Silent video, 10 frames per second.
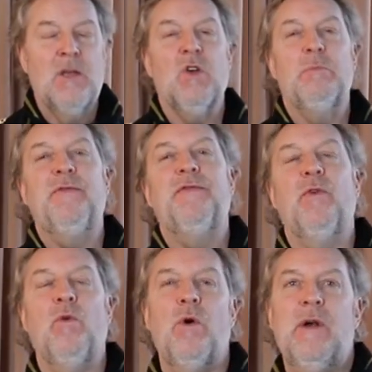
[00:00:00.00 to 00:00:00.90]
So
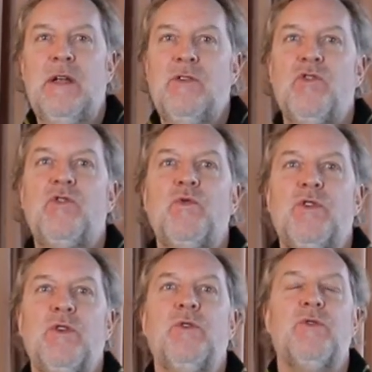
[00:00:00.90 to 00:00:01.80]
before
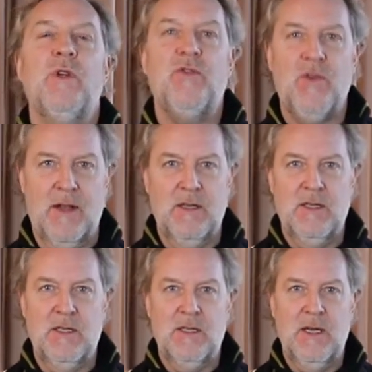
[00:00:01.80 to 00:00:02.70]
introducing you to the
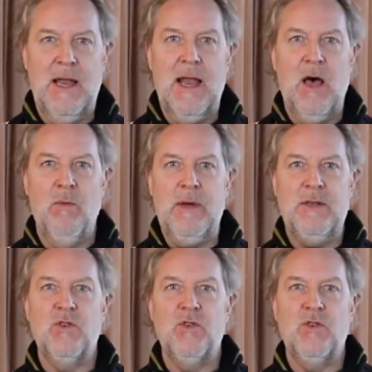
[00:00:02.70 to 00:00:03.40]
trends, allow me